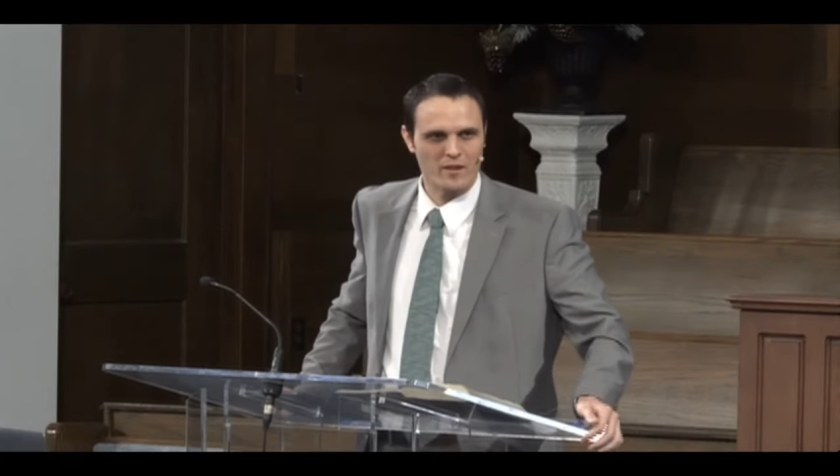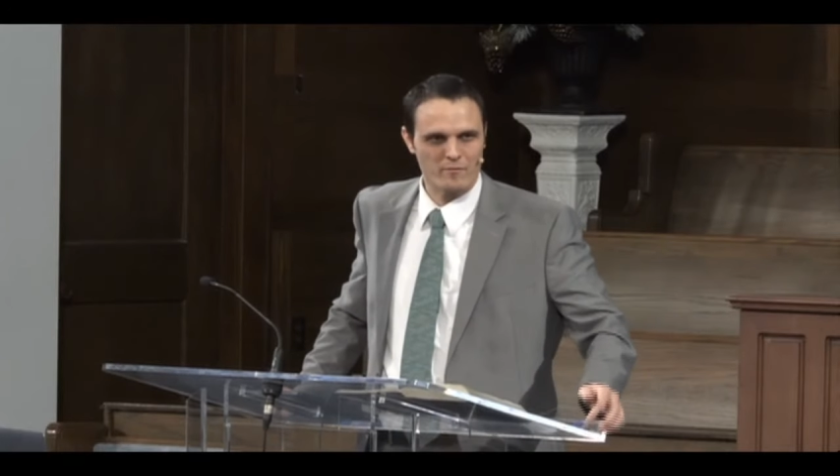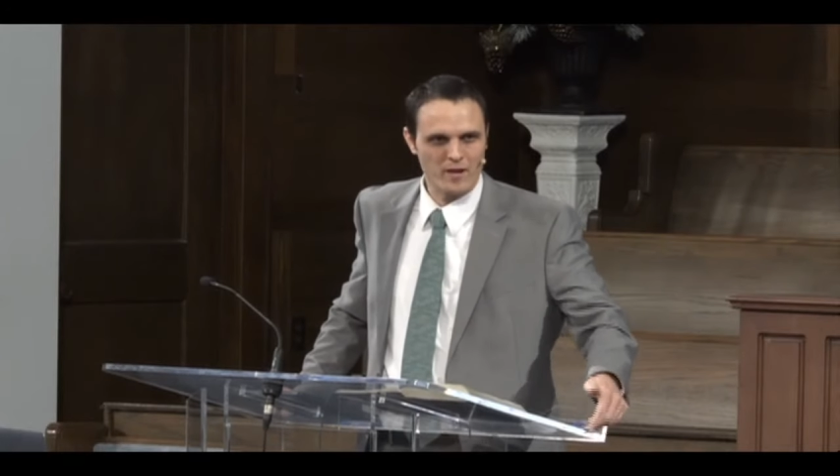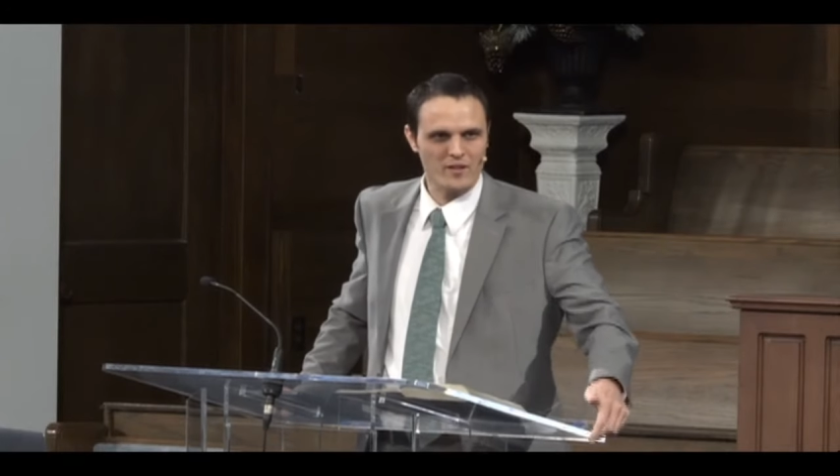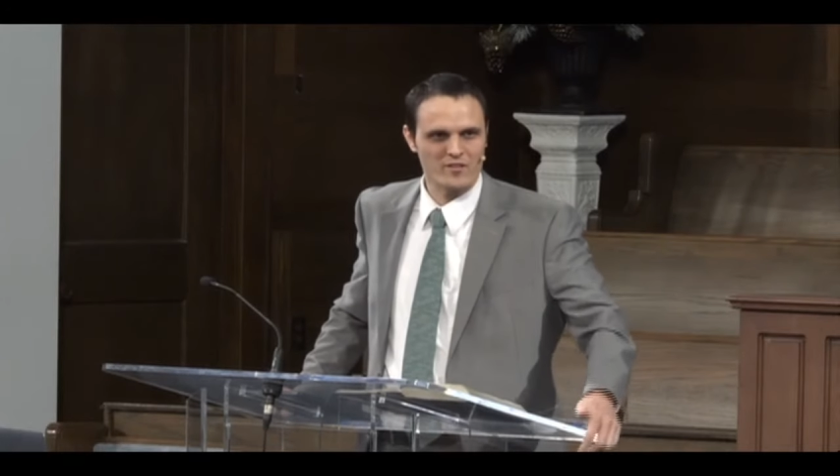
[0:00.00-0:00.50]
like the
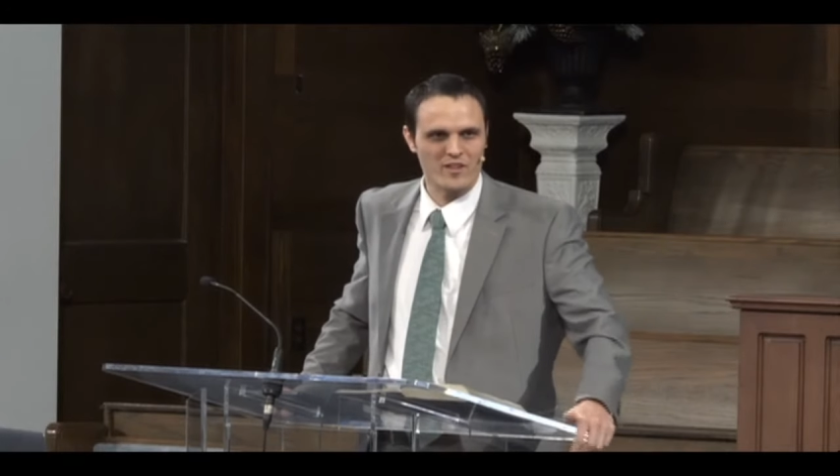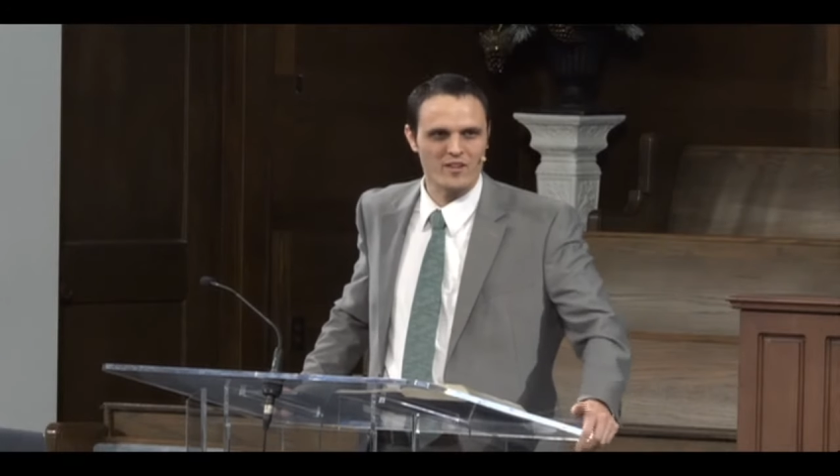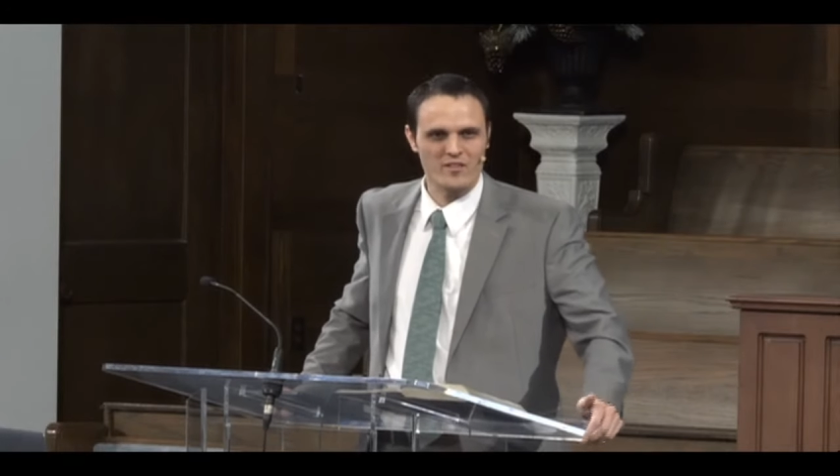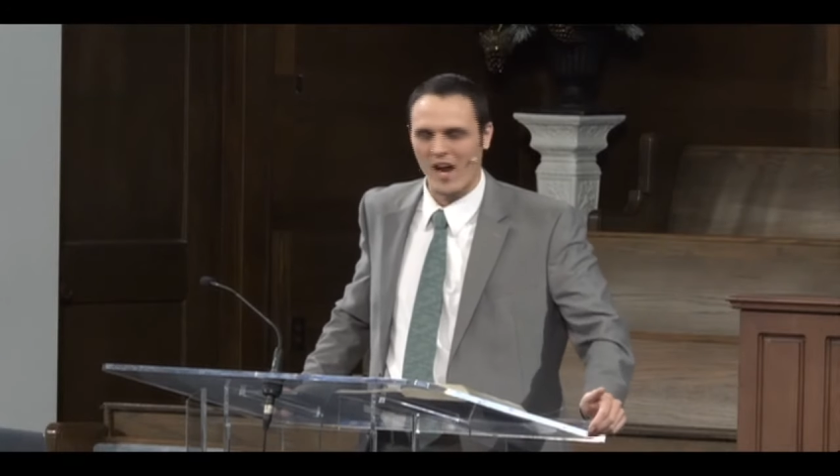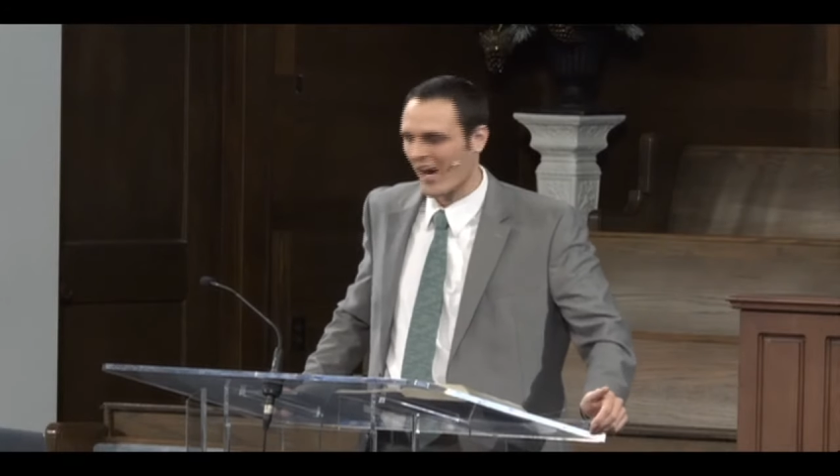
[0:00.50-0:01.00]

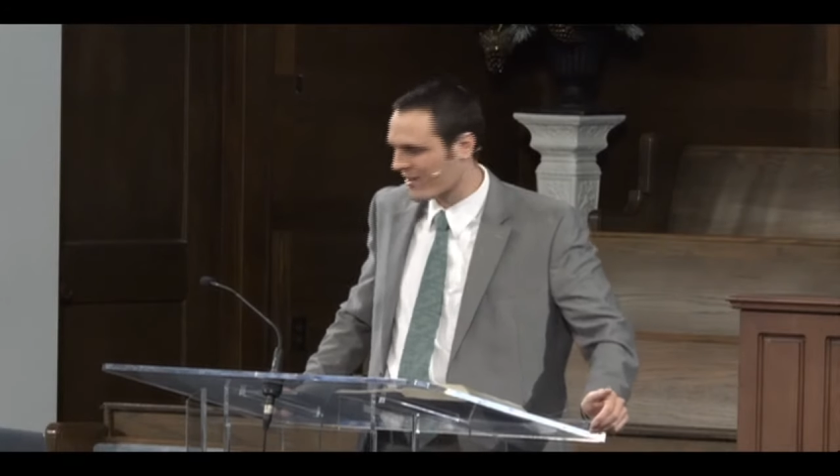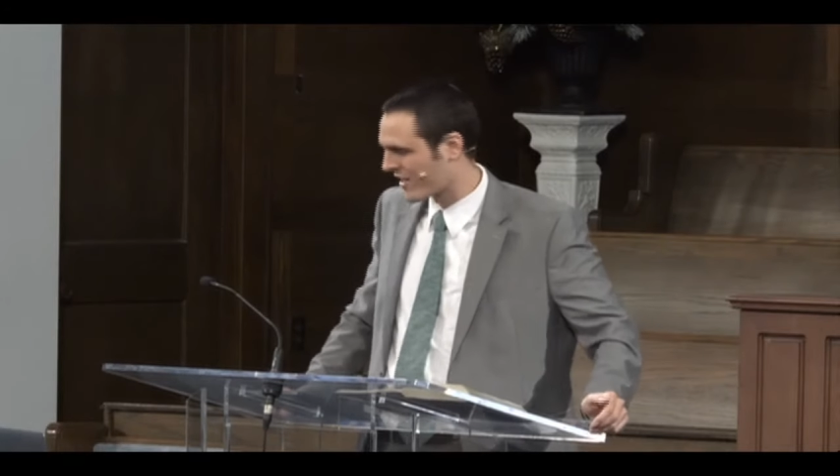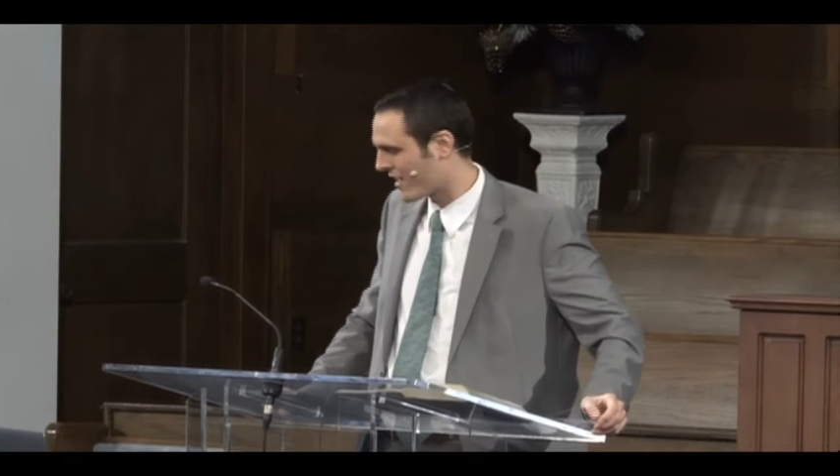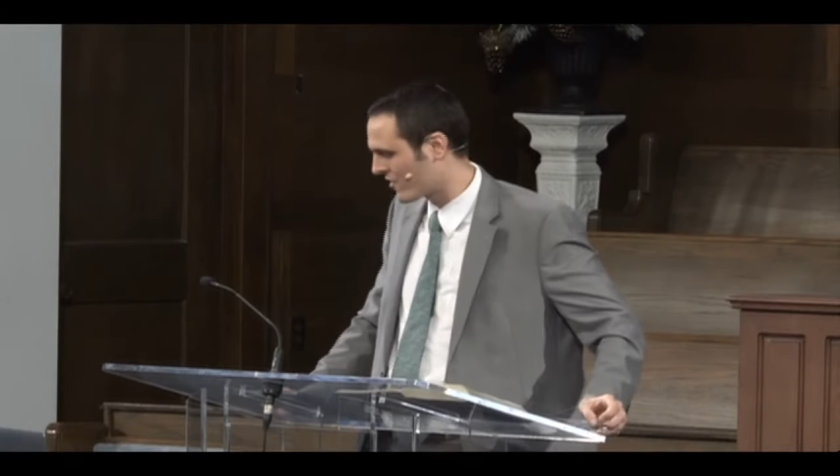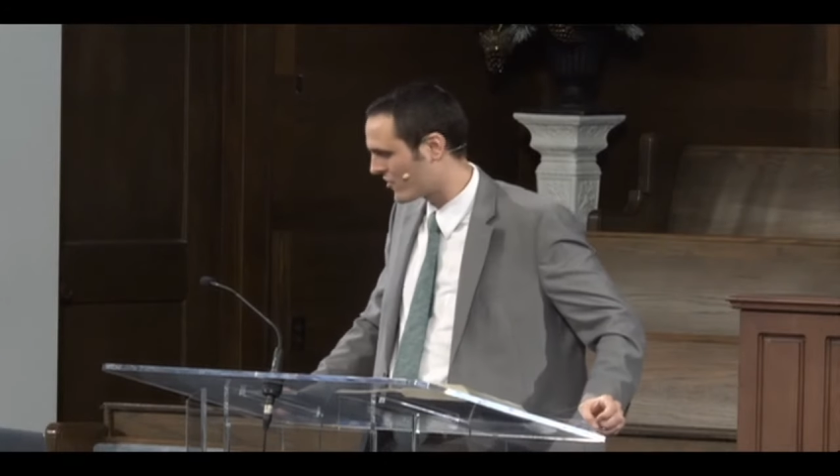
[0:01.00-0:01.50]
Pharisees, the
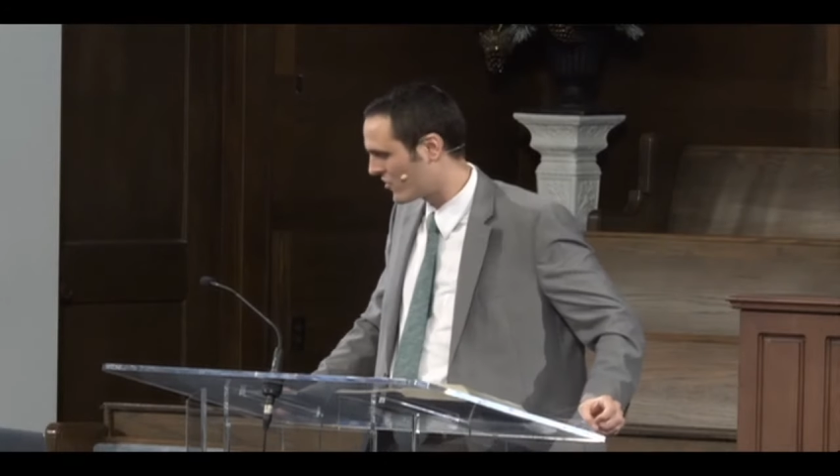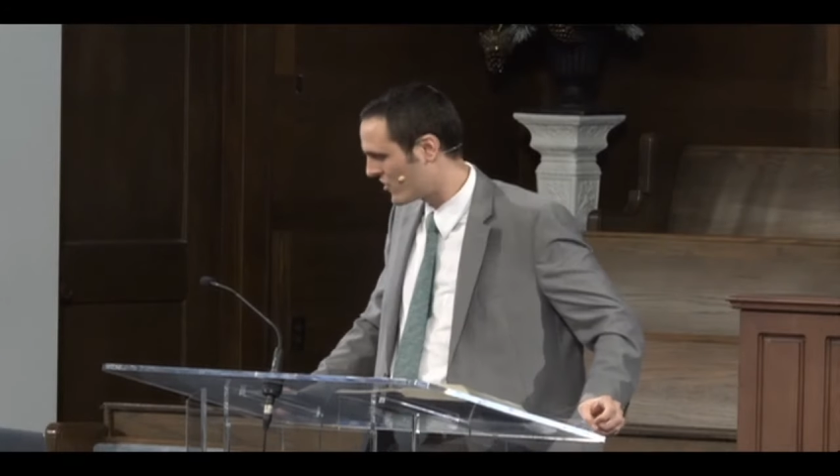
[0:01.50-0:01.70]
arrogance.